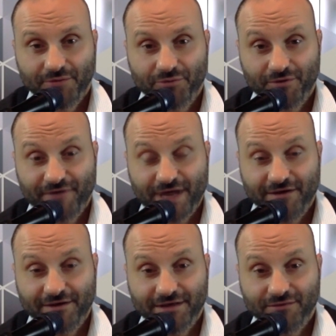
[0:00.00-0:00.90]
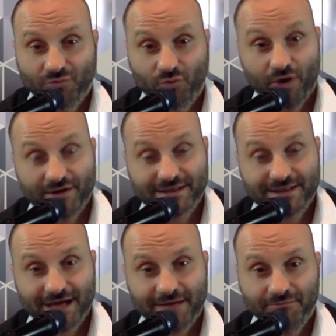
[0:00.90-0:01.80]
profound in where it's
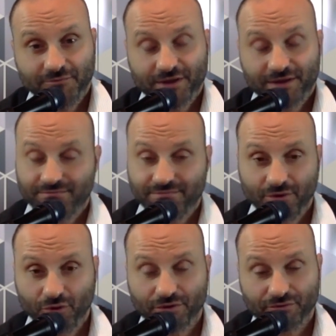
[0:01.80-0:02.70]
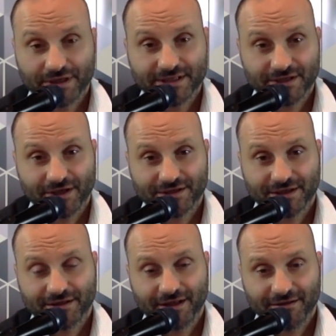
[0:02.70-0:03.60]
come with all the research
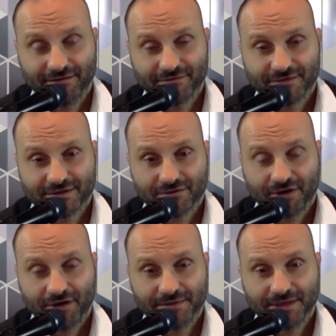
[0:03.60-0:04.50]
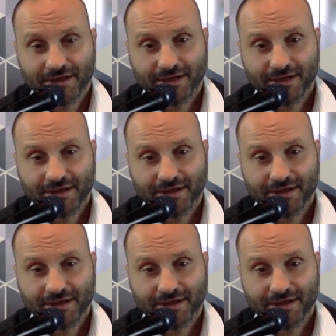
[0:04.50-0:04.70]
that you've described.